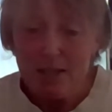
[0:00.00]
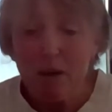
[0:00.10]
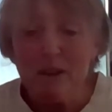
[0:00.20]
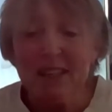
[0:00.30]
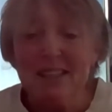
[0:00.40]
So
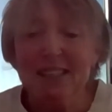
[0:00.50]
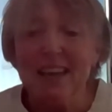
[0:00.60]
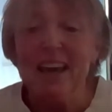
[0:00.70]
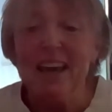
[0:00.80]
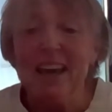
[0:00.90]
as I was
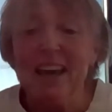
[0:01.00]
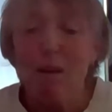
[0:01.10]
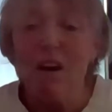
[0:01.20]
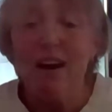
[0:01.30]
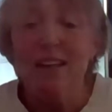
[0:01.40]
saying, our
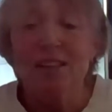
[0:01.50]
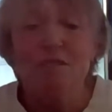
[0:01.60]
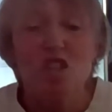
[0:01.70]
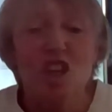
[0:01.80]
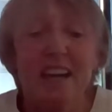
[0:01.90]
suppliers
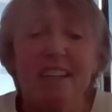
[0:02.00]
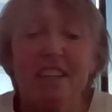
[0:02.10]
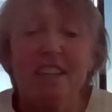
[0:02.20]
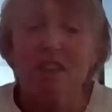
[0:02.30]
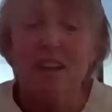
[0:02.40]
have
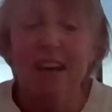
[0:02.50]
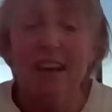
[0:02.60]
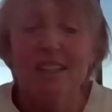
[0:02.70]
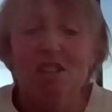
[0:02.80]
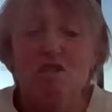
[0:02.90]
changed over the
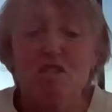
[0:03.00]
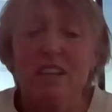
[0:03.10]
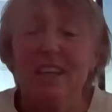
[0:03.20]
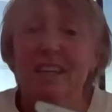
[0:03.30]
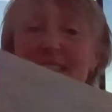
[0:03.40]
last 3
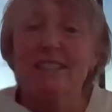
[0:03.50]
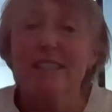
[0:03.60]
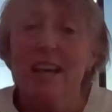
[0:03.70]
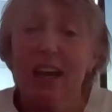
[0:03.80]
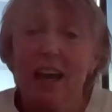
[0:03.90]

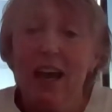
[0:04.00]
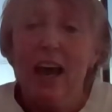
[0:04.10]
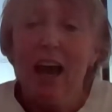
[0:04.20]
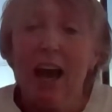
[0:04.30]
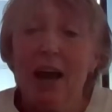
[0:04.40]
years.
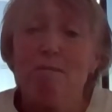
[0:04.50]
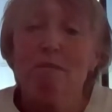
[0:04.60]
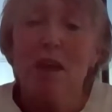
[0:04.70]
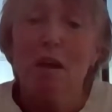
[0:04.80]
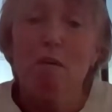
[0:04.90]

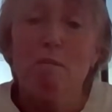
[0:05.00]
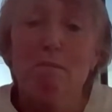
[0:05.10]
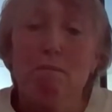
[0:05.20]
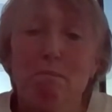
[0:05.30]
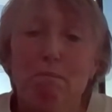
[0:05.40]

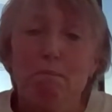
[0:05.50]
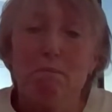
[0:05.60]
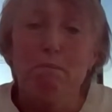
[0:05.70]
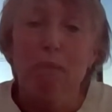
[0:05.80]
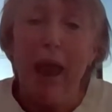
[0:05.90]

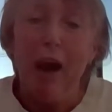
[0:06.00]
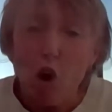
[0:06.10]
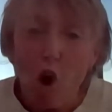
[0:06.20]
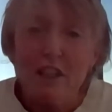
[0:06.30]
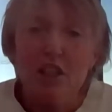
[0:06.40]
Our
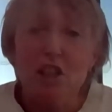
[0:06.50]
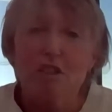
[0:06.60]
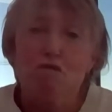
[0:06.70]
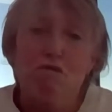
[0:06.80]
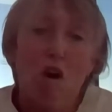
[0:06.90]
knowledge has
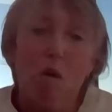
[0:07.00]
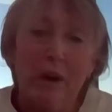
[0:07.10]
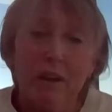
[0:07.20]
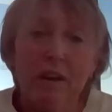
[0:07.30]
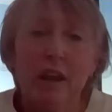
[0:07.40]

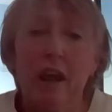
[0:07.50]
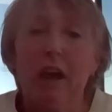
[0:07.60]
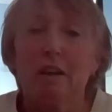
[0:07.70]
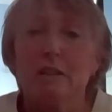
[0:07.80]
grown, and